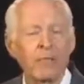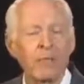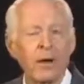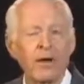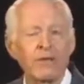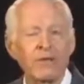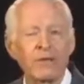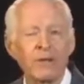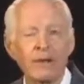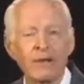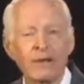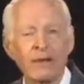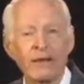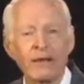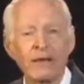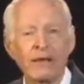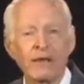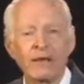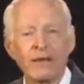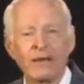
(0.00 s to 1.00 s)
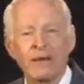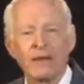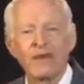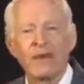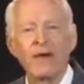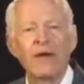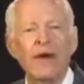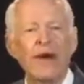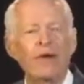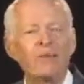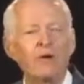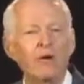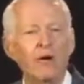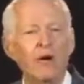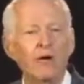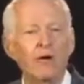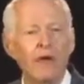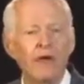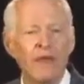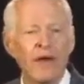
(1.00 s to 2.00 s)
thing about the elite, they have a
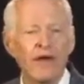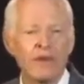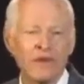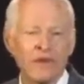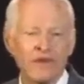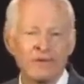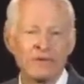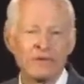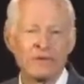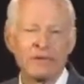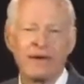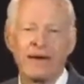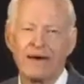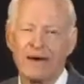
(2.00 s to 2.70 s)
code of ethics.